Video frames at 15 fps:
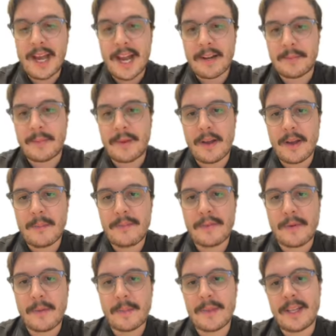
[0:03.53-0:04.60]
Adam. I'm
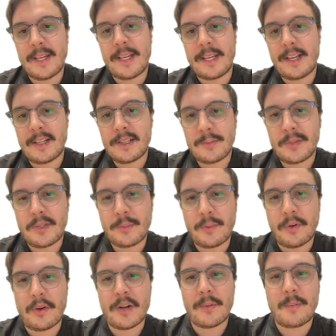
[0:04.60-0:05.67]
from the Customer
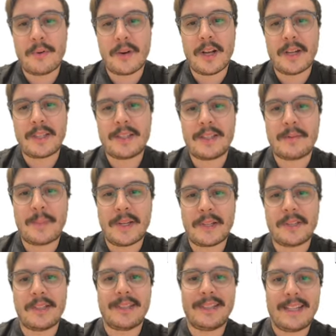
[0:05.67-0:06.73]
Support and Product
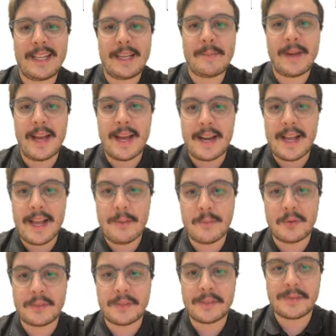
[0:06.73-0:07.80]
Specialist team at
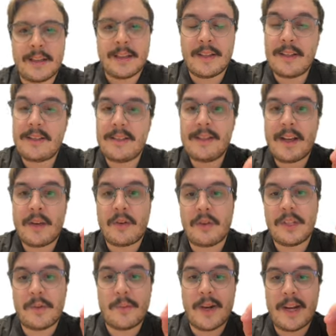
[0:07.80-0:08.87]
Emerald. This is our
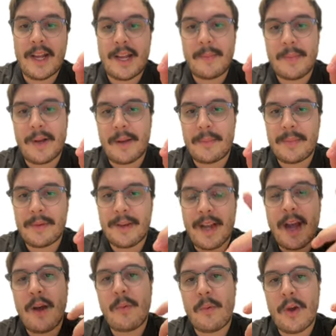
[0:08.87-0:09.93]
all-in-one heat pump, and
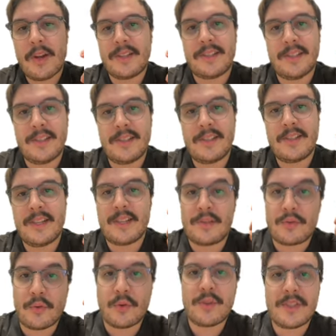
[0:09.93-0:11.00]
how it works is it
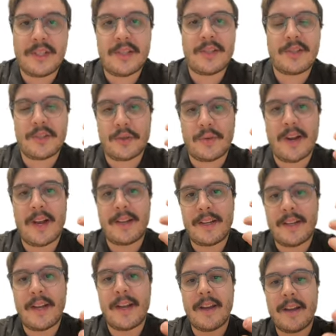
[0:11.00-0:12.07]
draws in the
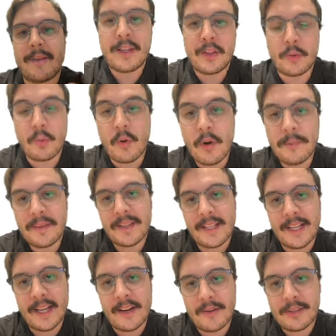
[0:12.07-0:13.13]
surrounding air. The warmth in
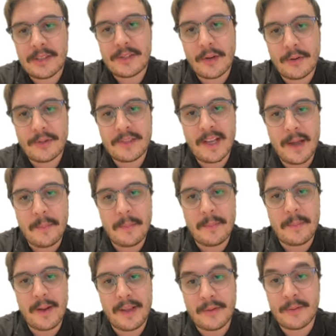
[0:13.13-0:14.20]
the air is soaked
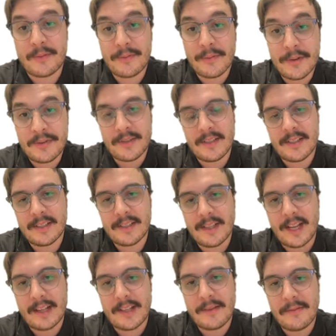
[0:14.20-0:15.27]
up by the refrigerant
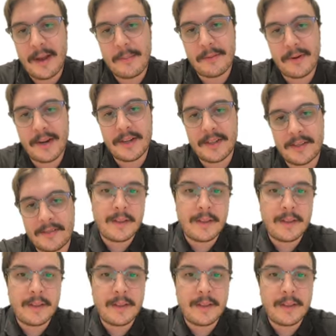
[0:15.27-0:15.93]
inside the evaporator.